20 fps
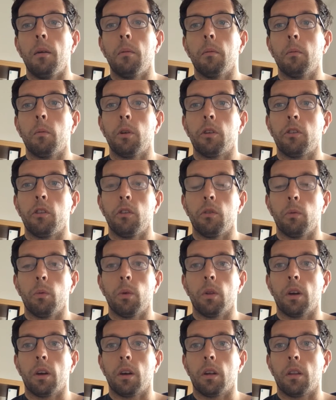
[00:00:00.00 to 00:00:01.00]
which is
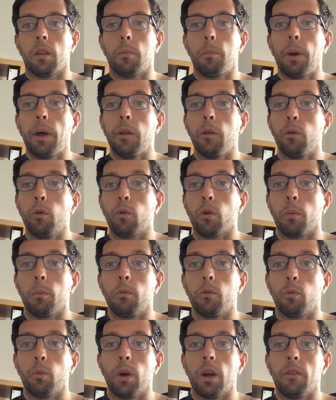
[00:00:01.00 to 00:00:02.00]
the
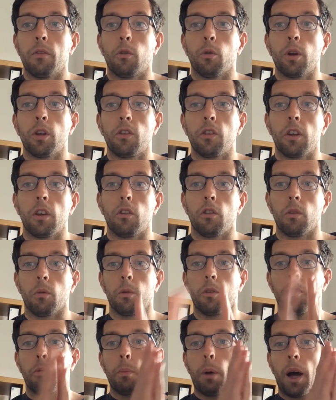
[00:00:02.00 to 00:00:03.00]
pilgrim's way of greeting each other,
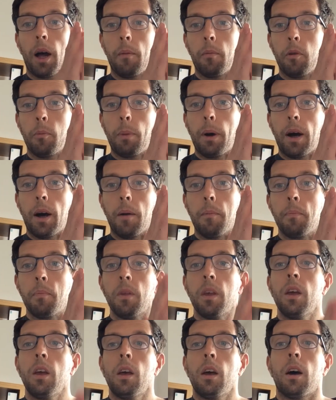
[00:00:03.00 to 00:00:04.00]
which is palm to palm,
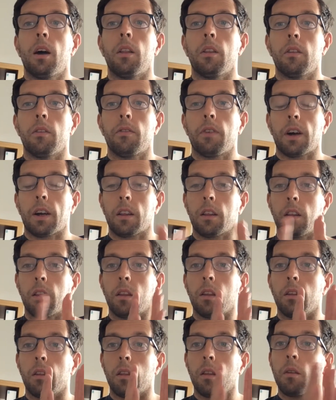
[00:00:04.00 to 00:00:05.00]
and the fact that
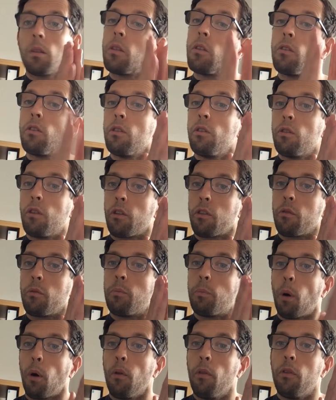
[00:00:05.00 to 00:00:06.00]
there's used lots
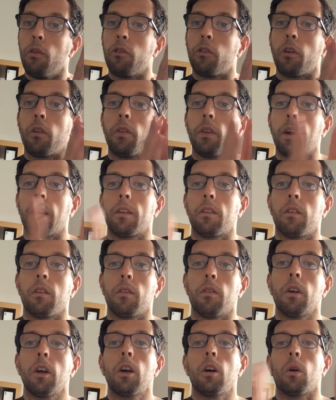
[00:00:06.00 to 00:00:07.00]
of puns on the idea
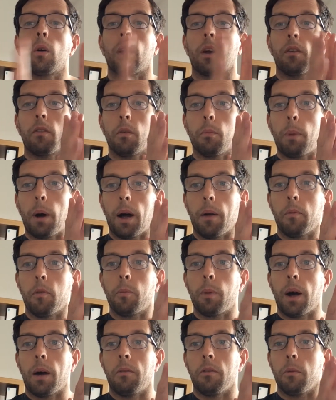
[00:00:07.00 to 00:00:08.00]
of, okay, so palm to
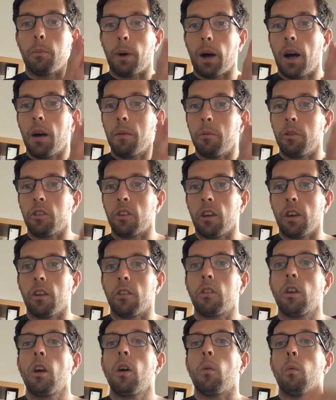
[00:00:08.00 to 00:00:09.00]
palm is a palmer's
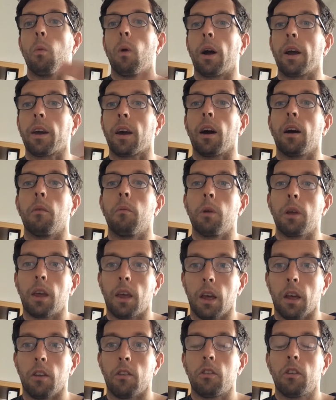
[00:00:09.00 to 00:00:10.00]
kiss, why can't we
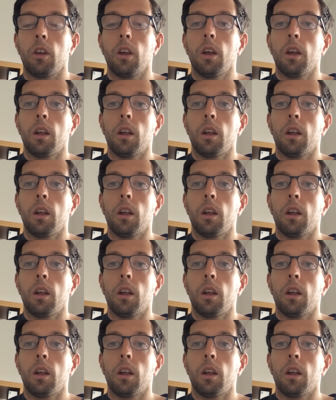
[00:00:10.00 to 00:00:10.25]
kiss